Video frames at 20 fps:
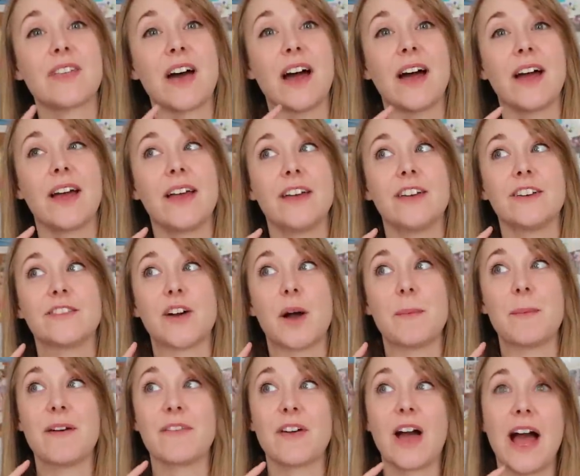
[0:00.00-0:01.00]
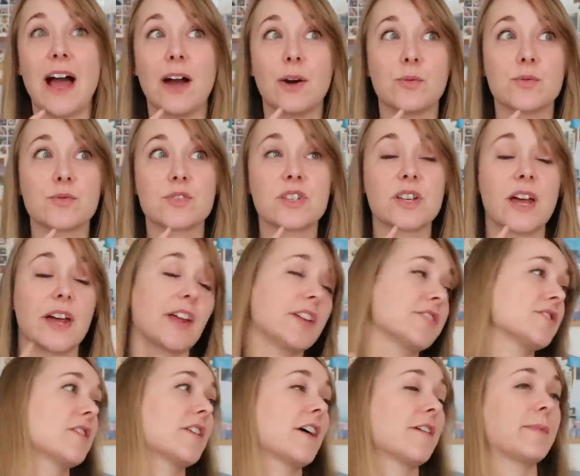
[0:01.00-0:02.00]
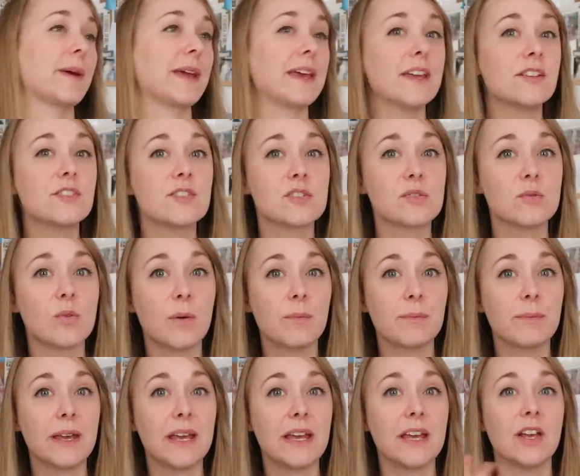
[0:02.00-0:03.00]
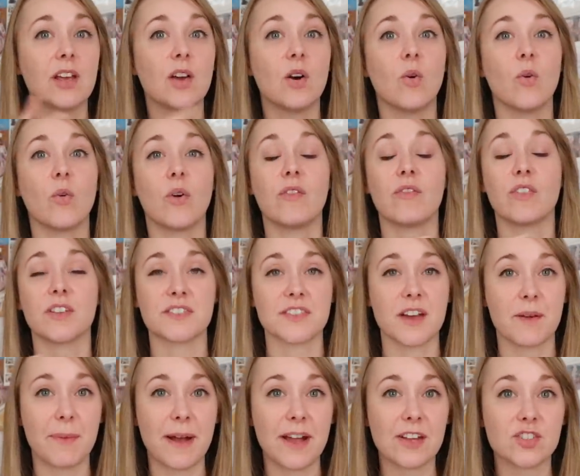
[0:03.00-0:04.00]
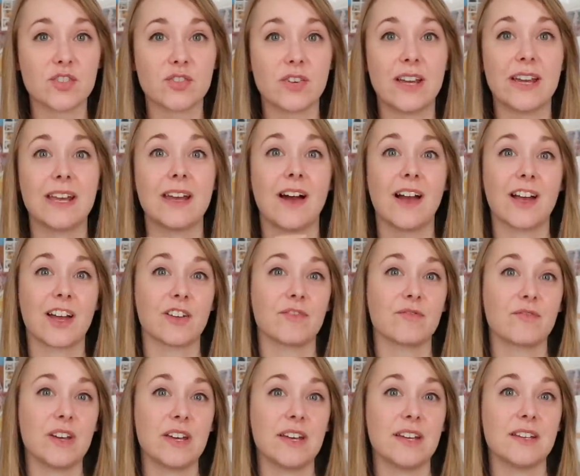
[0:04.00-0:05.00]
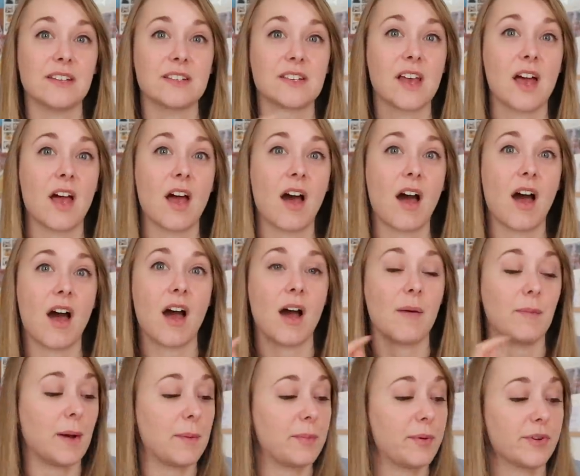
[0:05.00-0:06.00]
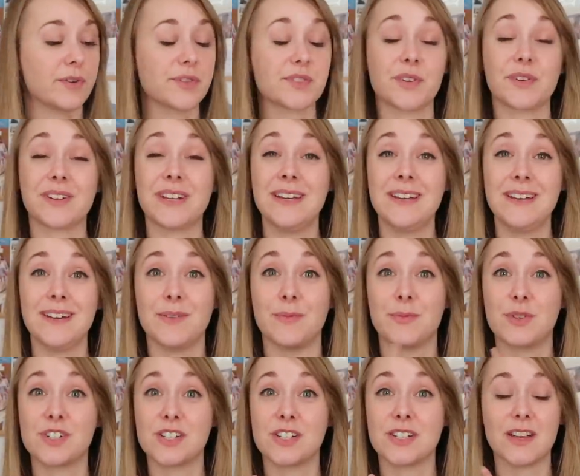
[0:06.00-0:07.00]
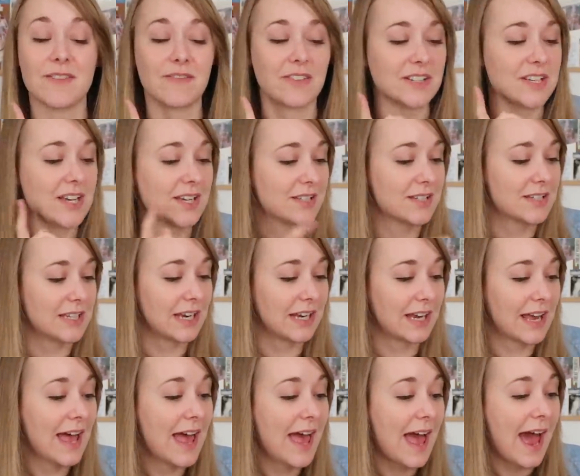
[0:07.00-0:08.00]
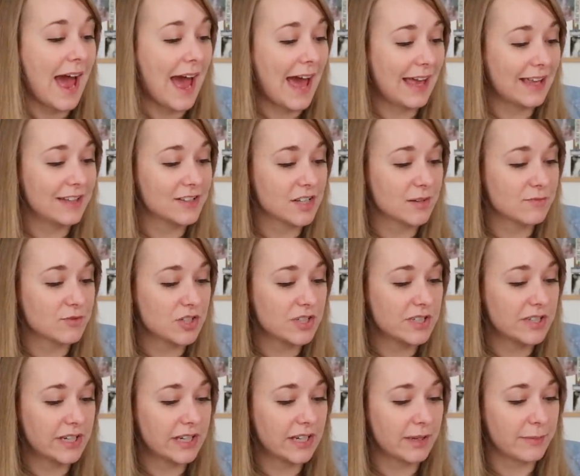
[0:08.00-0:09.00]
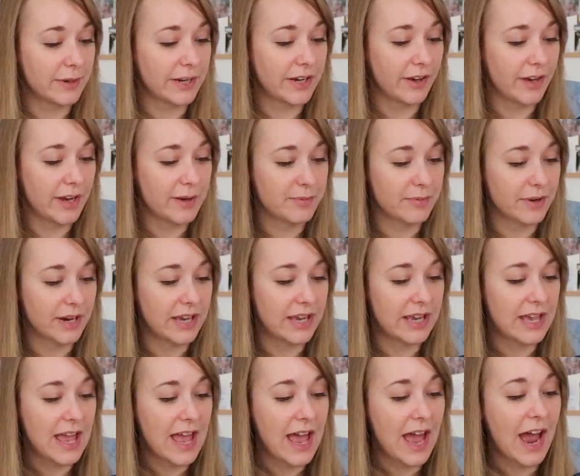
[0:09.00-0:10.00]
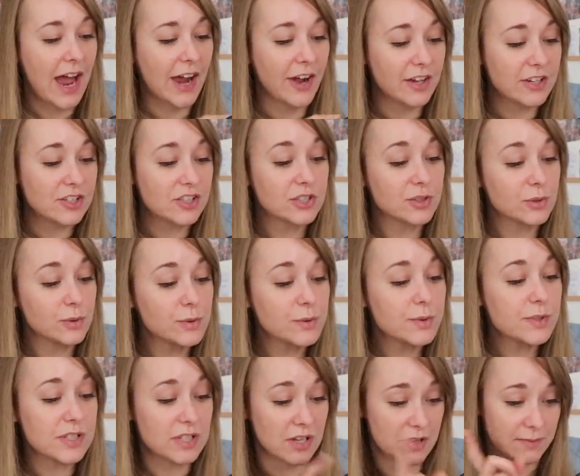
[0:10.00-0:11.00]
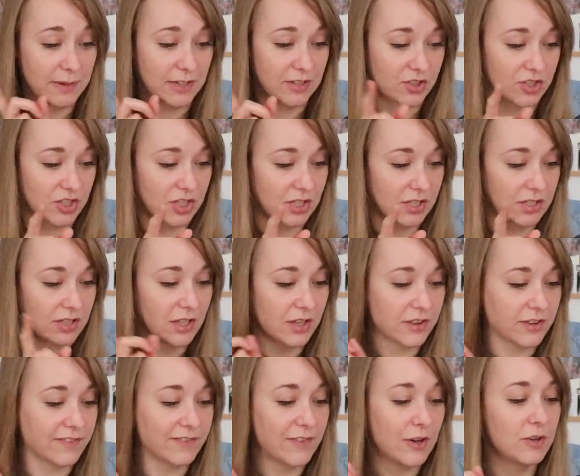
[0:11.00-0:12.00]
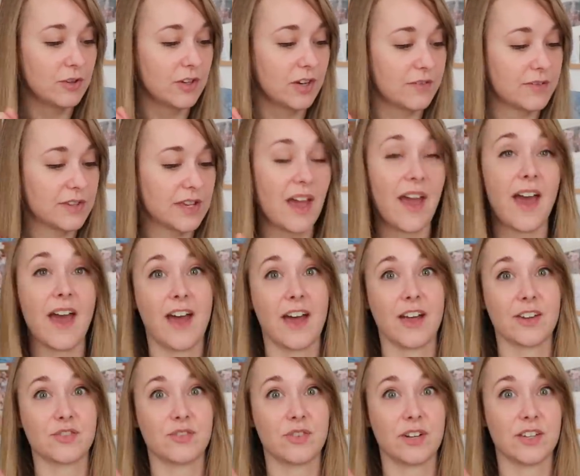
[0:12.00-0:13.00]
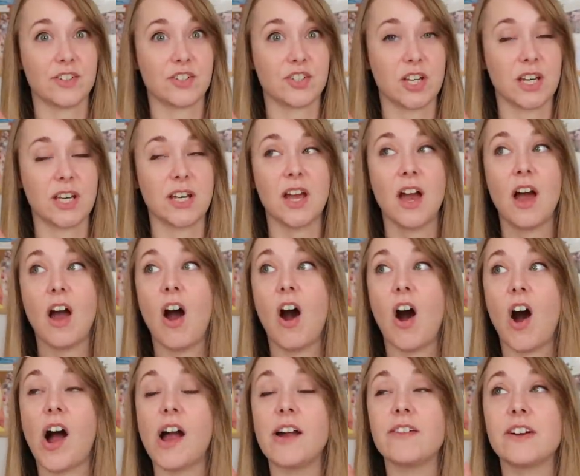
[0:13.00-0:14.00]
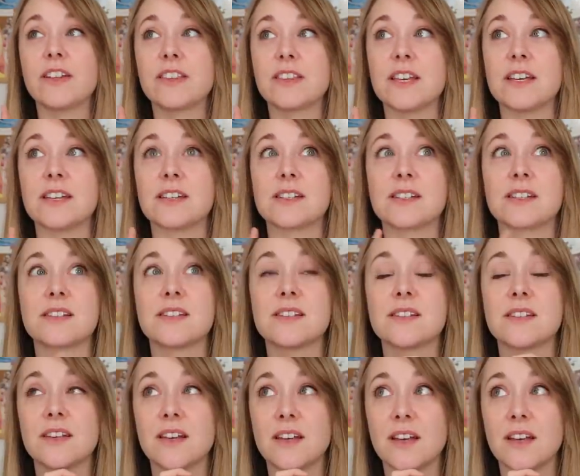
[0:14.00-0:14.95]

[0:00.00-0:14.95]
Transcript: that if I'm ever out and I don't have my Kindle on me or it runs out of battery, I can read my books on here, which is fantastic. And I'm just looking at my library, and I should also mention the Folk of the Air trilogy. I read this